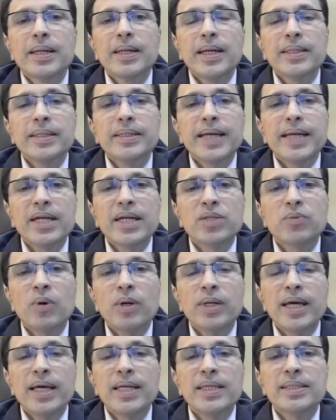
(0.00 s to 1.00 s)
I think that's
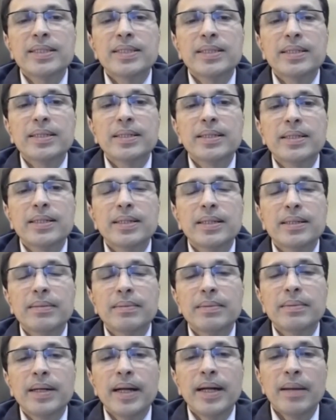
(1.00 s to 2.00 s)
what has
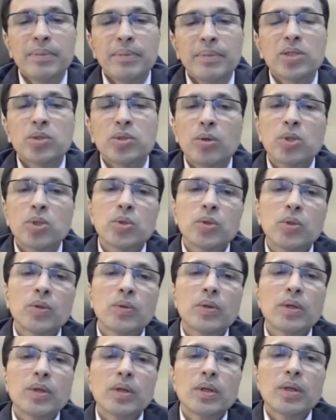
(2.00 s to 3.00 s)
helped us
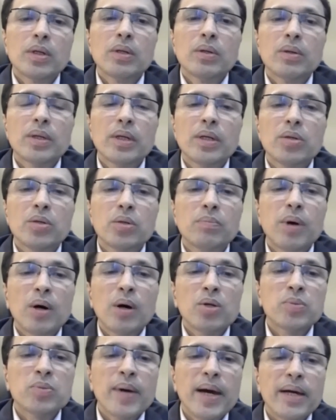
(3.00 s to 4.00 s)
also, okay, to
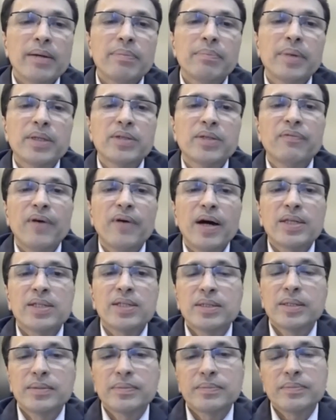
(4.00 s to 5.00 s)
bounce back much
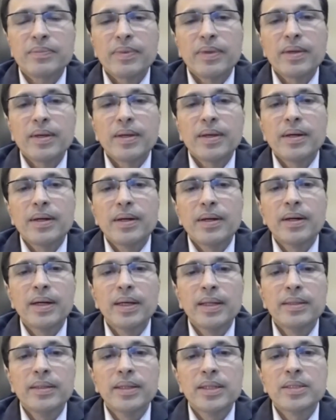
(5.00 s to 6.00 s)
faster
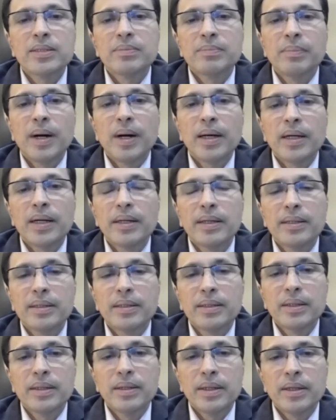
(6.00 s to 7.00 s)
in this market
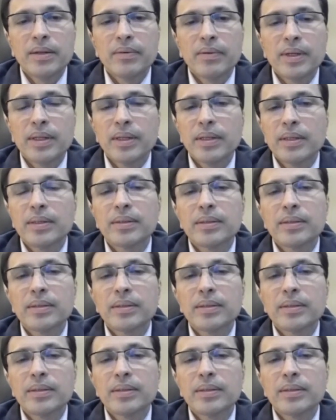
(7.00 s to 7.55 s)
recovery.